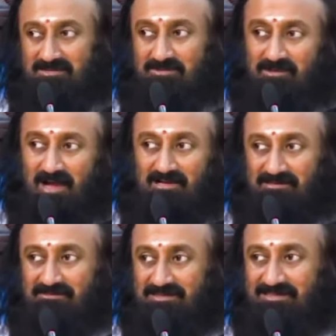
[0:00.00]
You can't
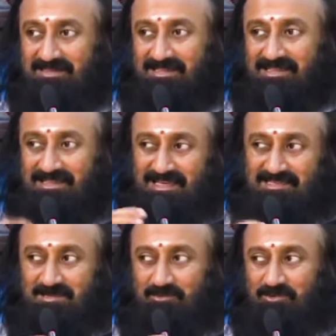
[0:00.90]
know it. There
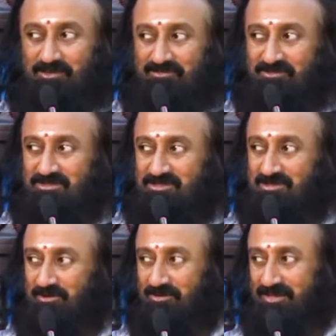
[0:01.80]
is a beautiful
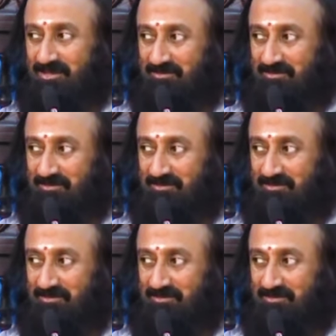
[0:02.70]
story.